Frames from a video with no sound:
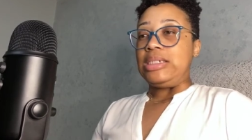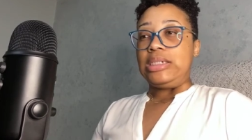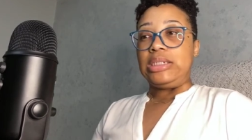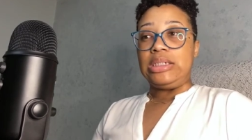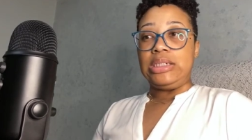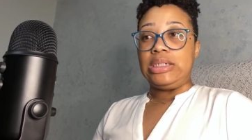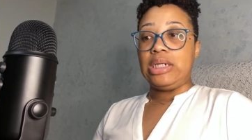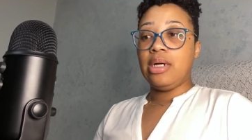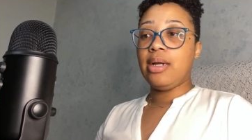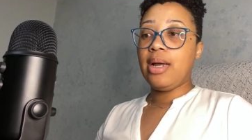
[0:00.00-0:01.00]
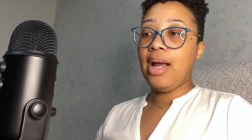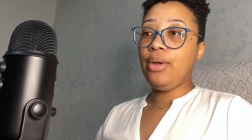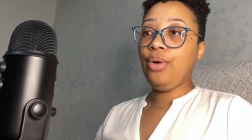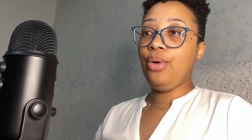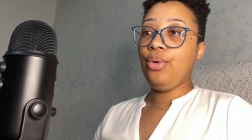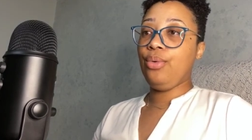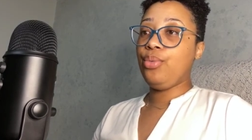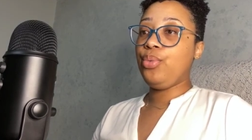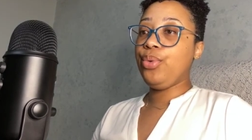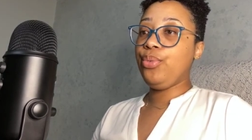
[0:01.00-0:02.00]
Ooh, I
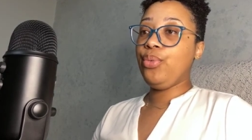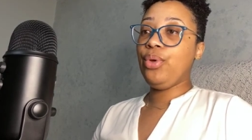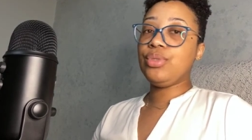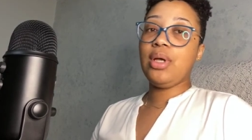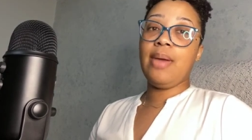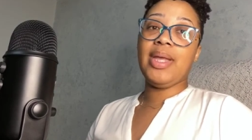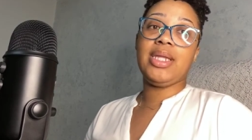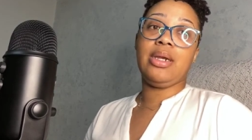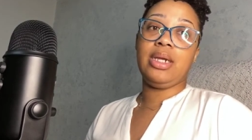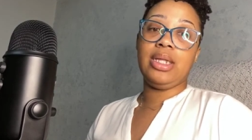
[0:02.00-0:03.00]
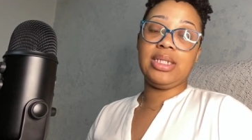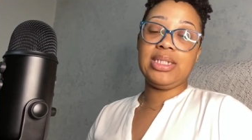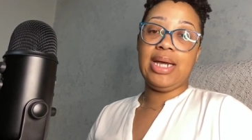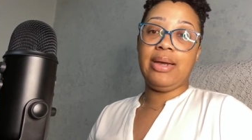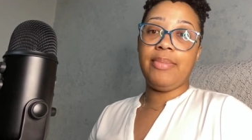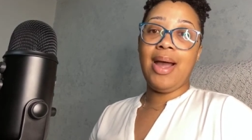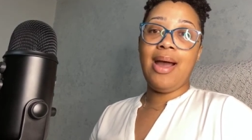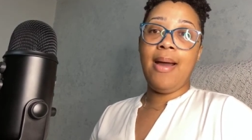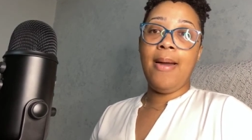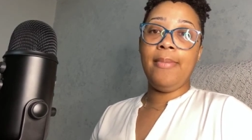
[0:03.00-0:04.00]
don't. we we'll talk about that another time.
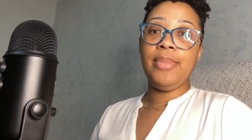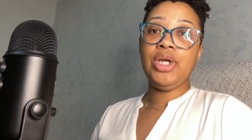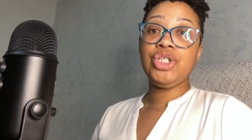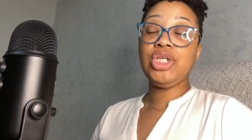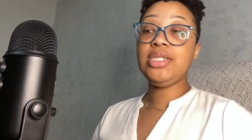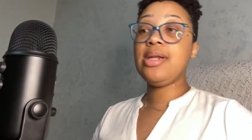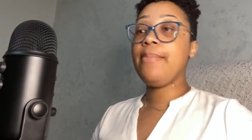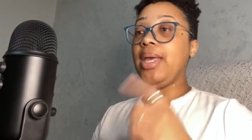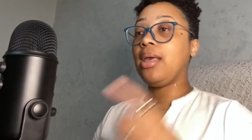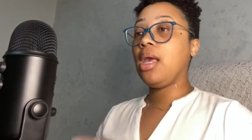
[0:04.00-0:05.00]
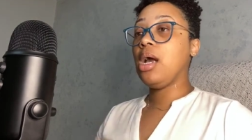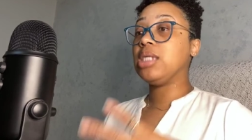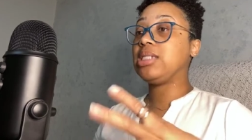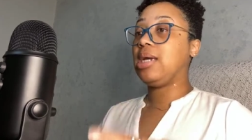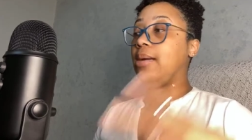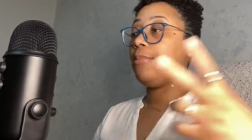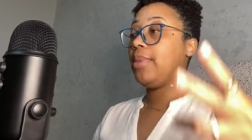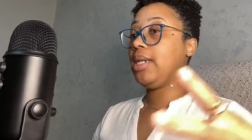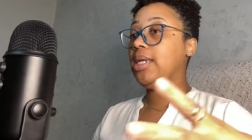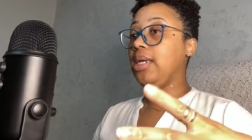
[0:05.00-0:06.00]
Um, she ended up making a ton of
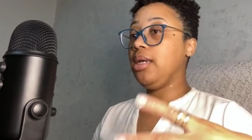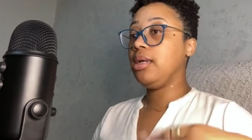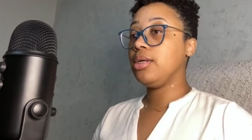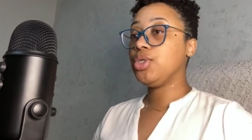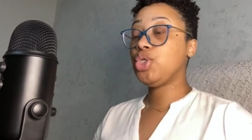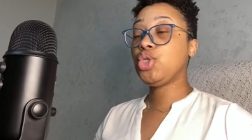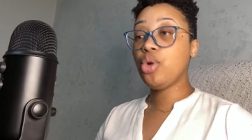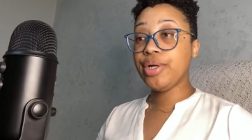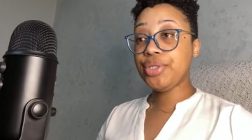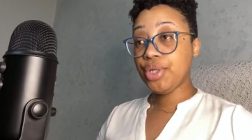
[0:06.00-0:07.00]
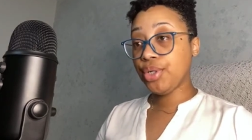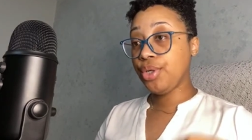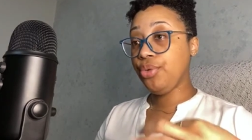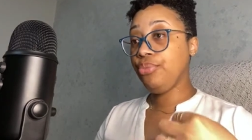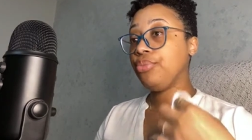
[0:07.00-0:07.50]
money short term